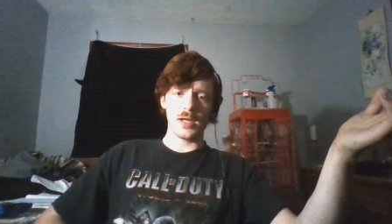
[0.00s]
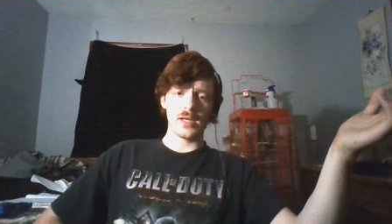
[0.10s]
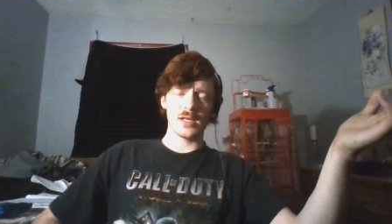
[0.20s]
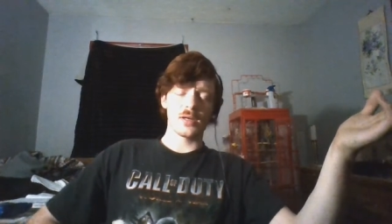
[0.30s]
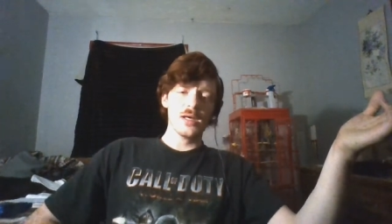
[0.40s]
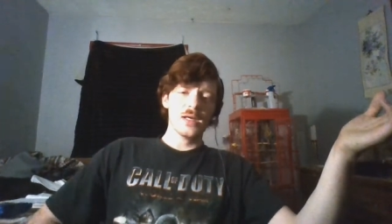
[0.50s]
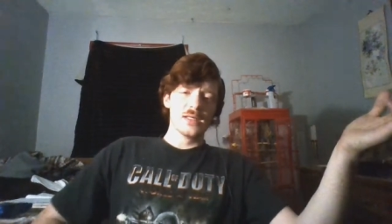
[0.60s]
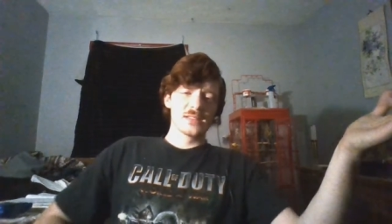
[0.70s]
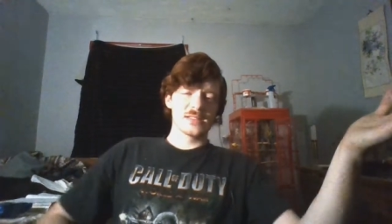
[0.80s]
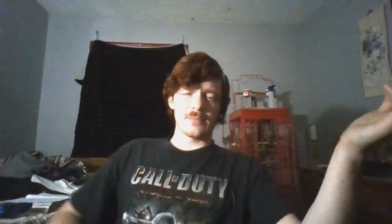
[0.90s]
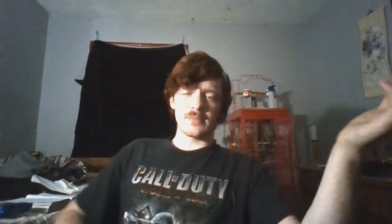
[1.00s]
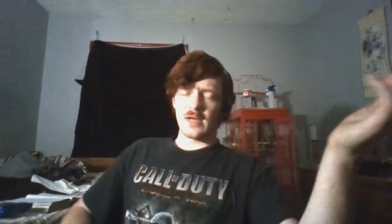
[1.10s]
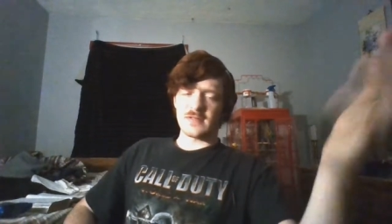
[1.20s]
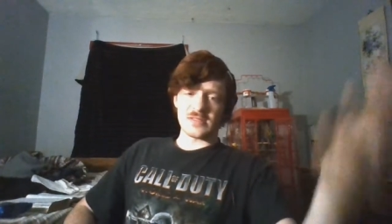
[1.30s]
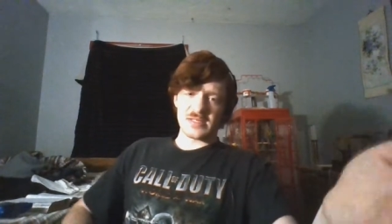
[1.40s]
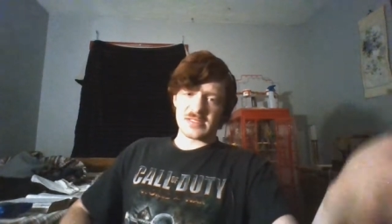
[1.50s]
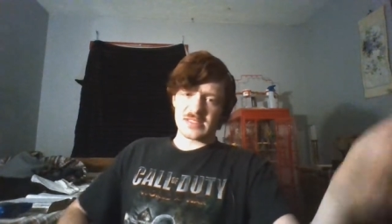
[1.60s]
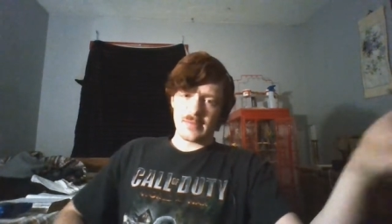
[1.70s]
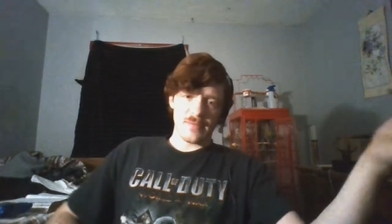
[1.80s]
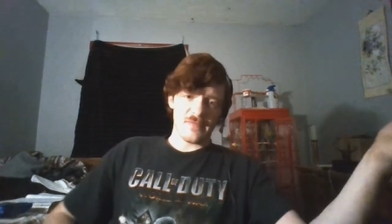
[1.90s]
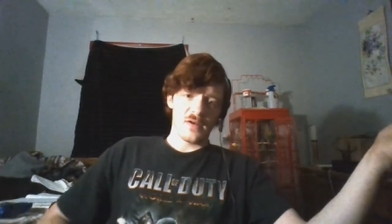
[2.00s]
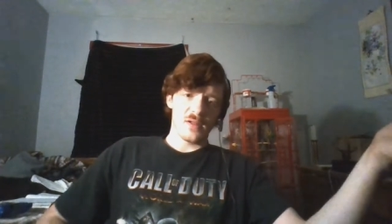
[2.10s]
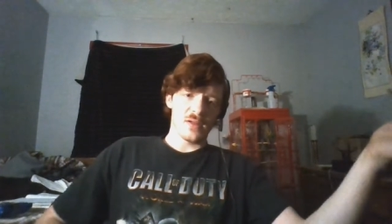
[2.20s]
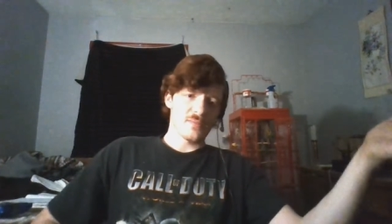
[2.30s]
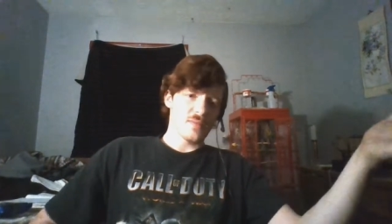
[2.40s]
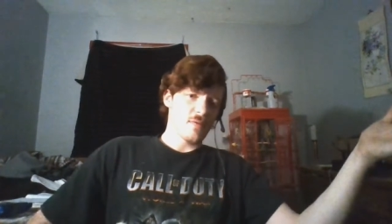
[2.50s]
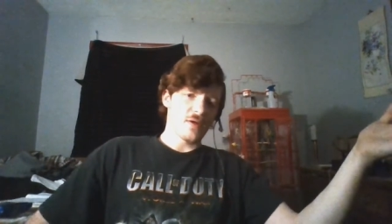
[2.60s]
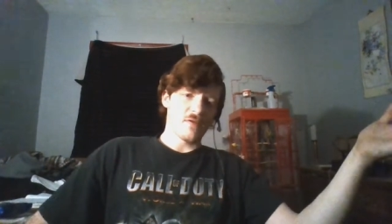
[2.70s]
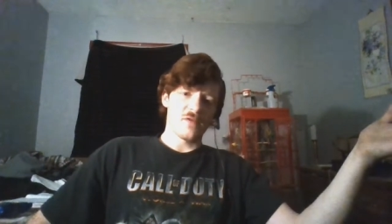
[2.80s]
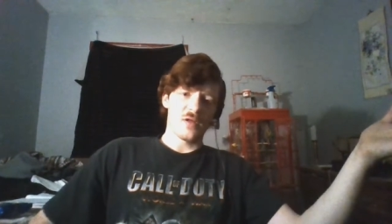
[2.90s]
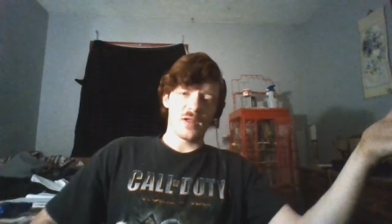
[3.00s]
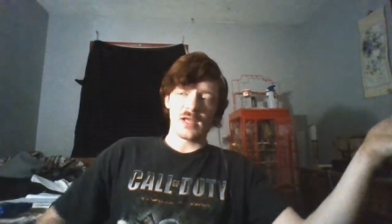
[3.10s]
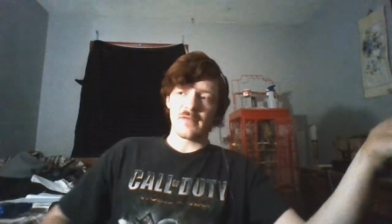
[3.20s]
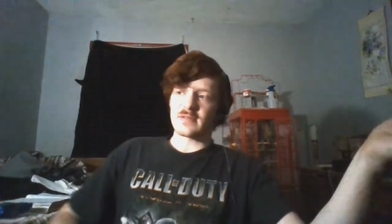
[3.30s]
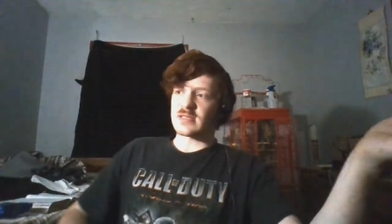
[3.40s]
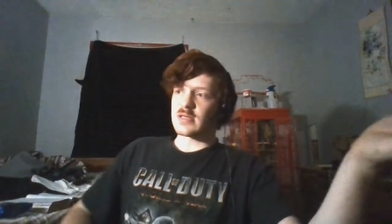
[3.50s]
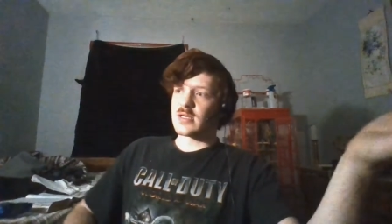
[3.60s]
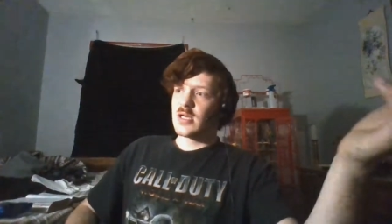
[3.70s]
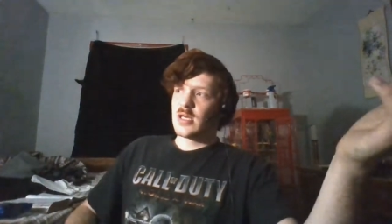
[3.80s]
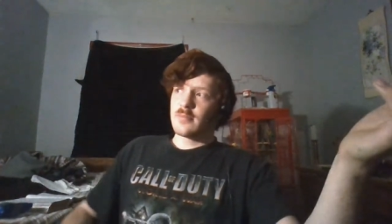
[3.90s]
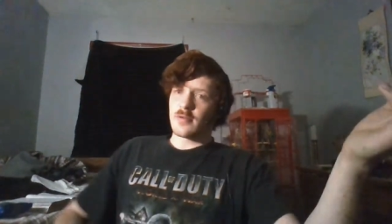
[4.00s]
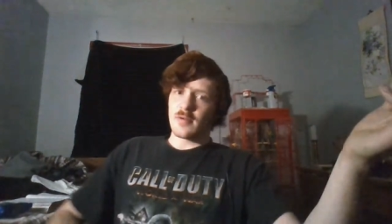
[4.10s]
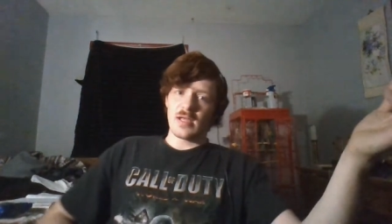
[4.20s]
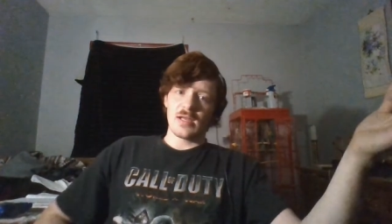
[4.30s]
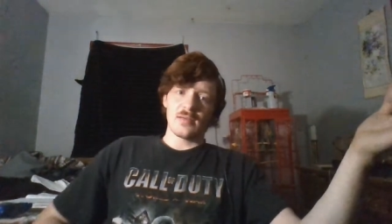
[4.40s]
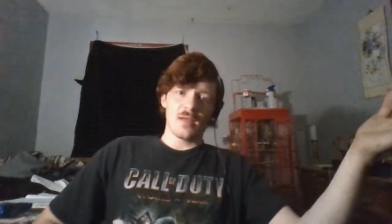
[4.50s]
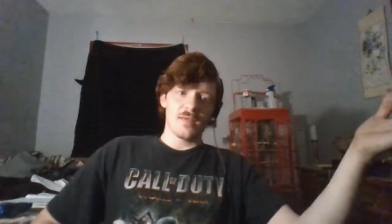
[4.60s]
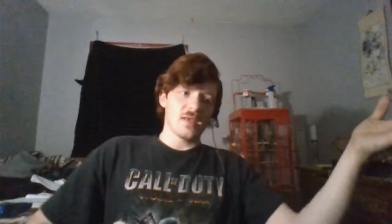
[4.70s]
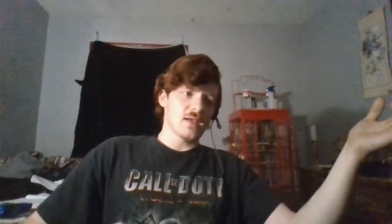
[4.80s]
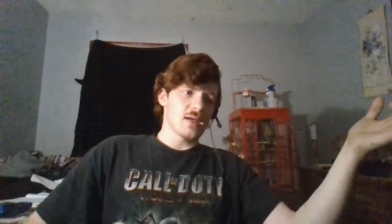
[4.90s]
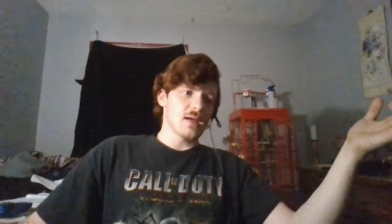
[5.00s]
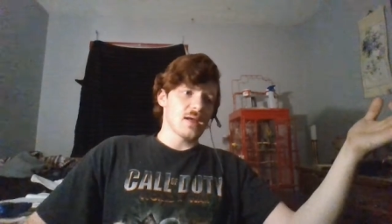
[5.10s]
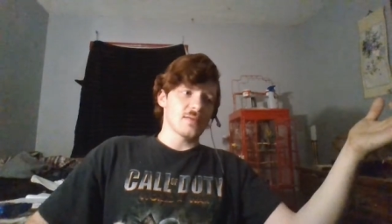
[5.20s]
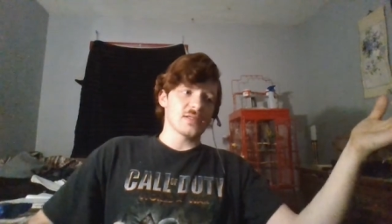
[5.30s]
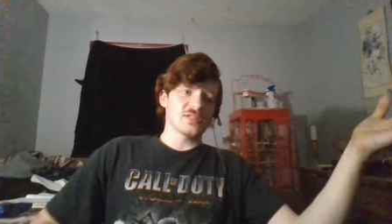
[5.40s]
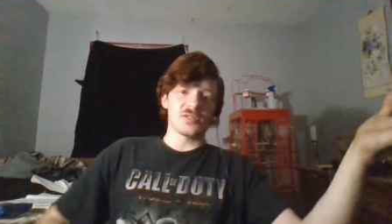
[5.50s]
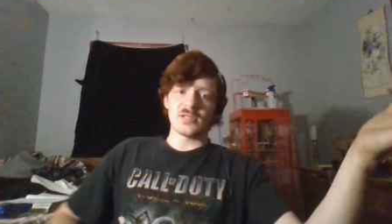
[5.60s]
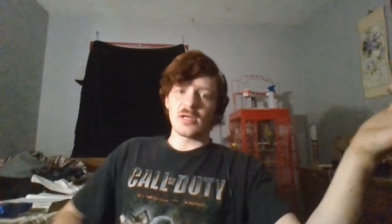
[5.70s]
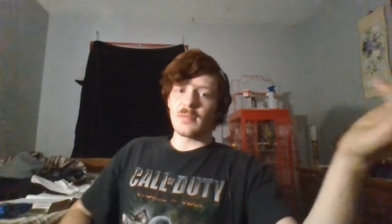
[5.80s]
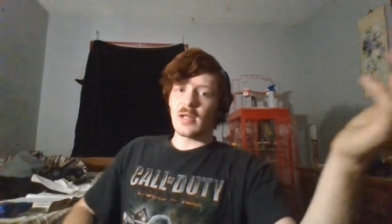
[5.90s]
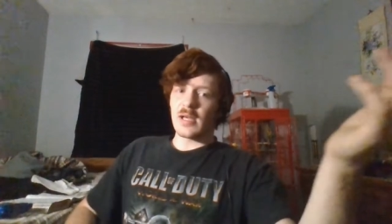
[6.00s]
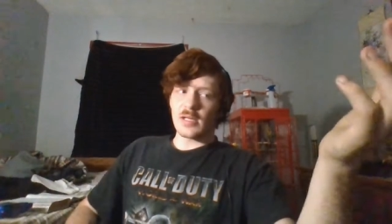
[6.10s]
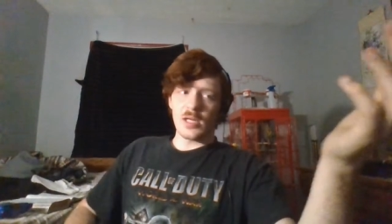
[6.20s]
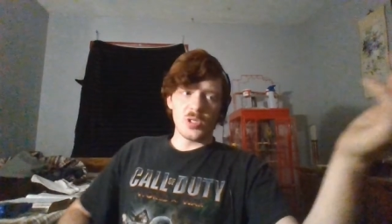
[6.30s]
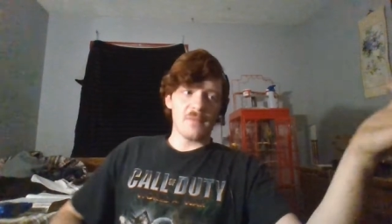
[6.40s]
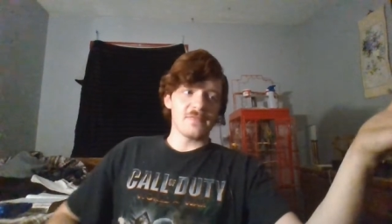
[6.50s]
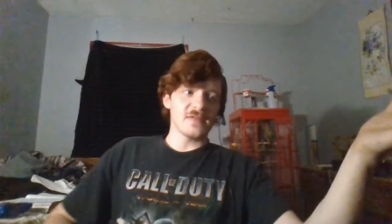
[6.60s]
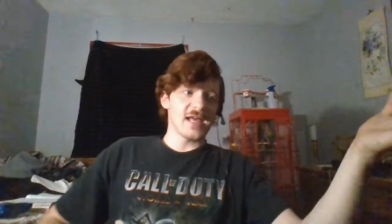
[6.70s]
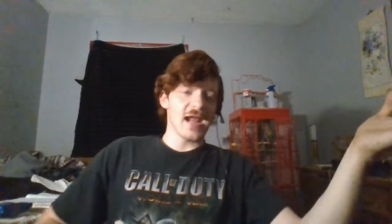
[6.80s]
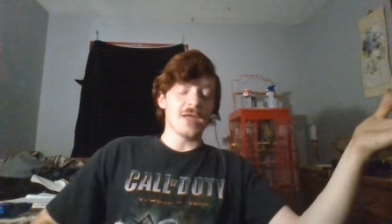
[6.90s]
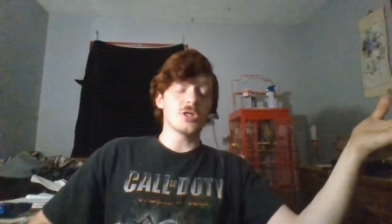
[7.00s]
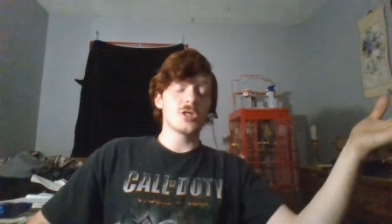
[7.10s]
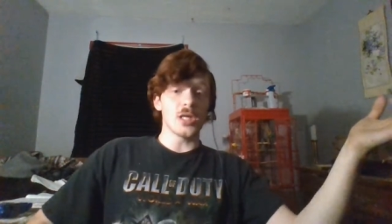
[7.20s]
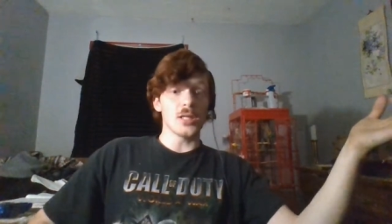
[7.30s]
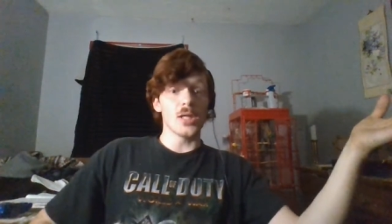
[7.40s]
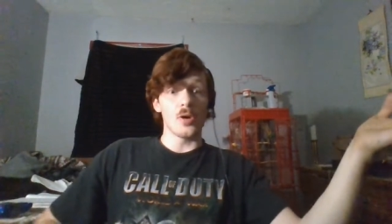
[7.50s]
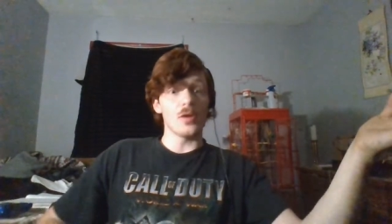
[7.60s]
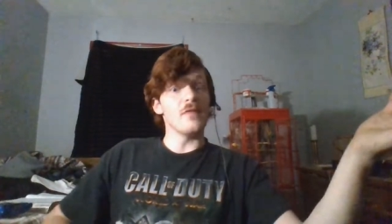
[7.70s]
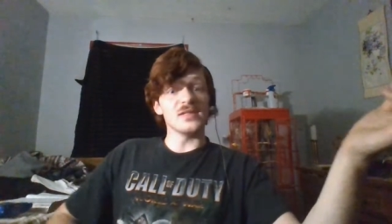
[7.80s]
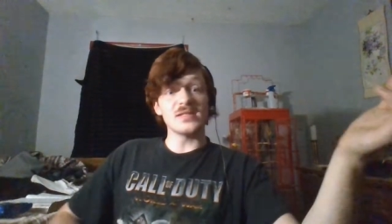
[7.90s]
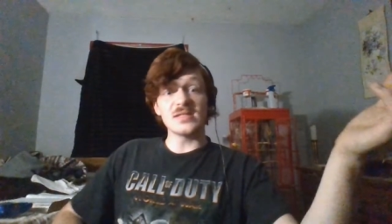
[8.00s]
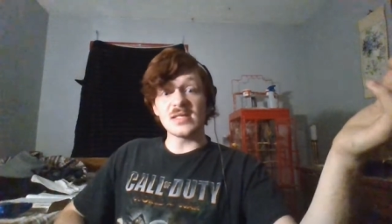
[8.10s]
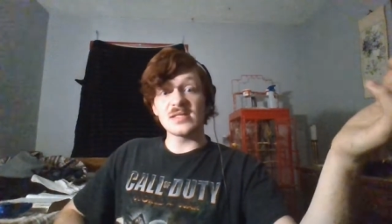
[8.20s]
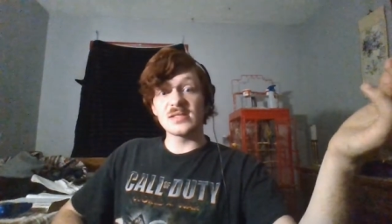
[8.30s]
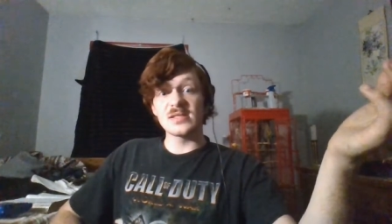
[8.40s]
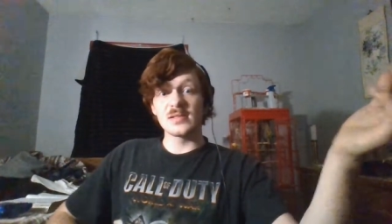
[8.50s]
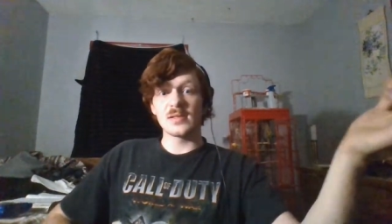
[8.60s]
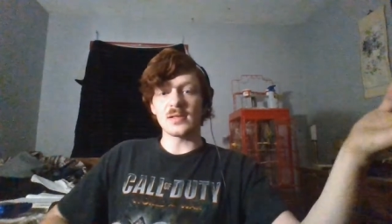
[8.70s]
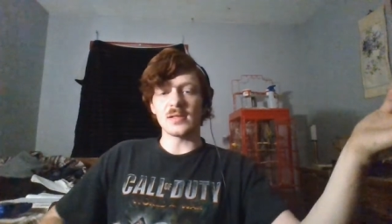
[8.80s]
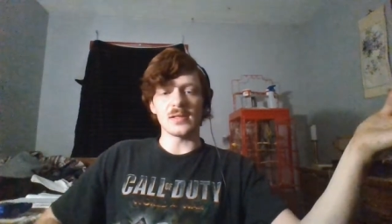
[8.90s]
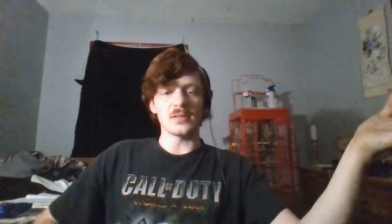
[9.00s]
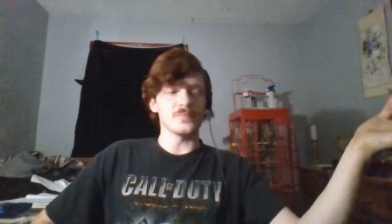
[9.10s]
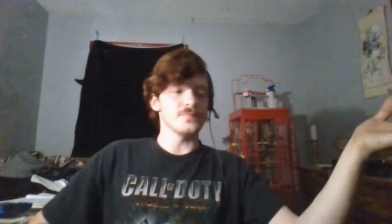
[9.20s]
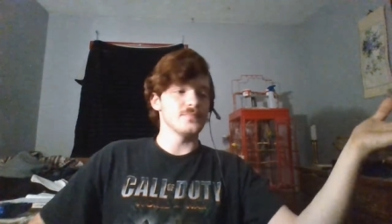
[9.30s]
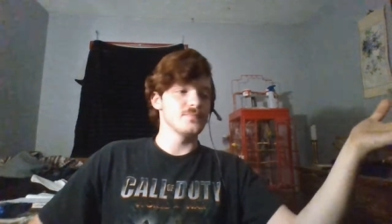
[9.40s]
Like you know, some if it's ODST, maybe fall, maybe while you're falling. If it's a Marine, maybe uh, a certain number, like you have to get a shitload of assists um,